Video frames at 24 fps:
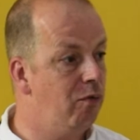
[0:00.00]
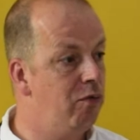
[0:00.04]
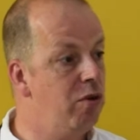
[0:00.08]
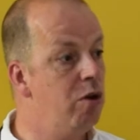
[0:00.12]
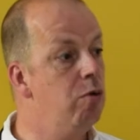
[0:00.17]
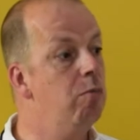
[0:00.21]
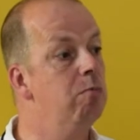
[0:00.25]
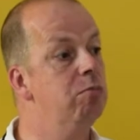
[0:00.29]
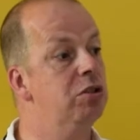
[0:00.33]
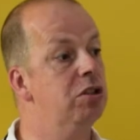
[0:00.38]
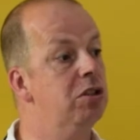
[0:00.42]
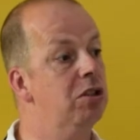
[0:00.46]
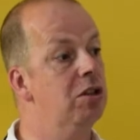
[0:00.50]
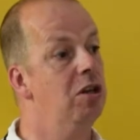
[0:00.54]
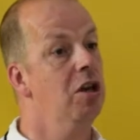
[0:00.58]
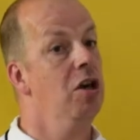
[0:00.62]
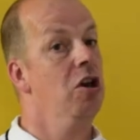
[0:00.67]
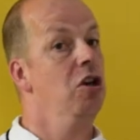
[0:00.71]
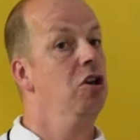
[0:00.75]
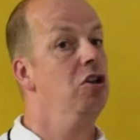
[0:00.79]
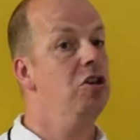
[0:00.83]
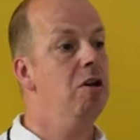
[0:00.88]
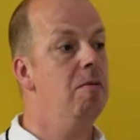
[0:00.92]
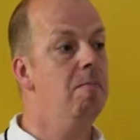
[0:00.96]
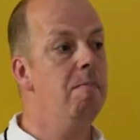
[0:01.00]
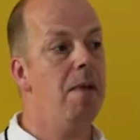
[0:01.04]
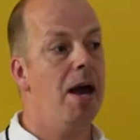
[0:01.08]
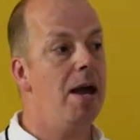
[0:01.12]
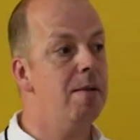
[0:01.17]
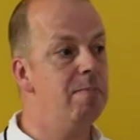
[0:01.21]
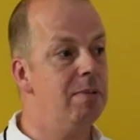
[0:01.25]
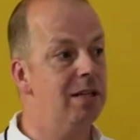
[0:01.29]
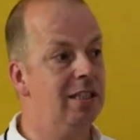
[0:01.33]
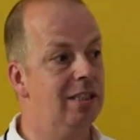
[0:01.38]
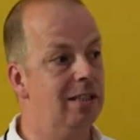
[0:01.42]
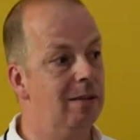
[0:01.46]
Films that you may
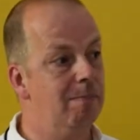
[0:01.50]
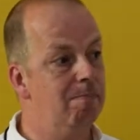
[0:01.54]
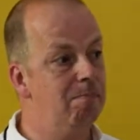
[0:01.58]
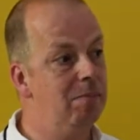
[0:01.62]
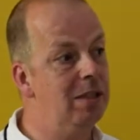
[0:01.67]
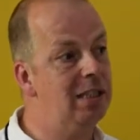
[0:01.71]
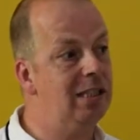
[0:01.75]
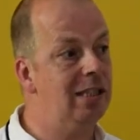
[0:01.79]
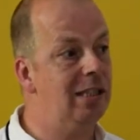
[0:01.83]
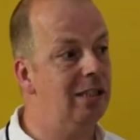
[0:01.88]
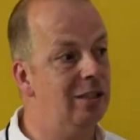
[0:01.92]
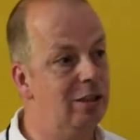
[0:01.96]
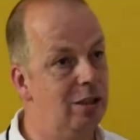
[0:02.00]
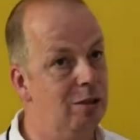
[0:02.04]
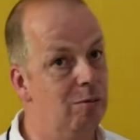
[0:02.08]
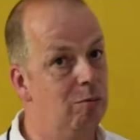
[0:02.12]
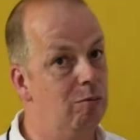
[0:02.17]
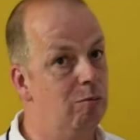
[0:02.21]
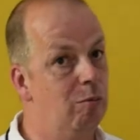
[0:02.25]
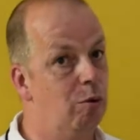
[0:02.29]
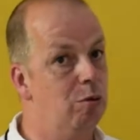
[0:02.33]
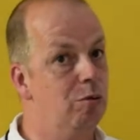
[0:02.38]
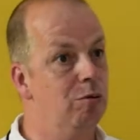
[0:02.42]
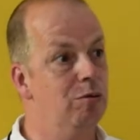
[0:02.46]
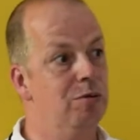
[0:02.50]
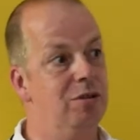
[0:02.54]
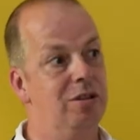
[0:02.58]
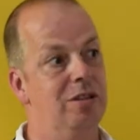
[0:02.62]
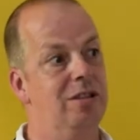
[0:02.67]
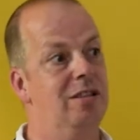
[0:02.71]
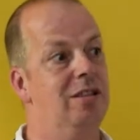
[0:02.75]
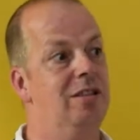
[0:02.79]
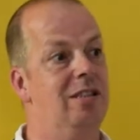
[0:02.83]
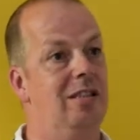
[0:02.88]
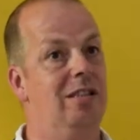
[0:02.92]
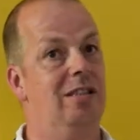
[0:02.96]
be submitting
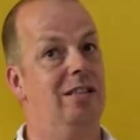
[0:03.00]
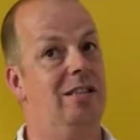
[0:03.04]
towards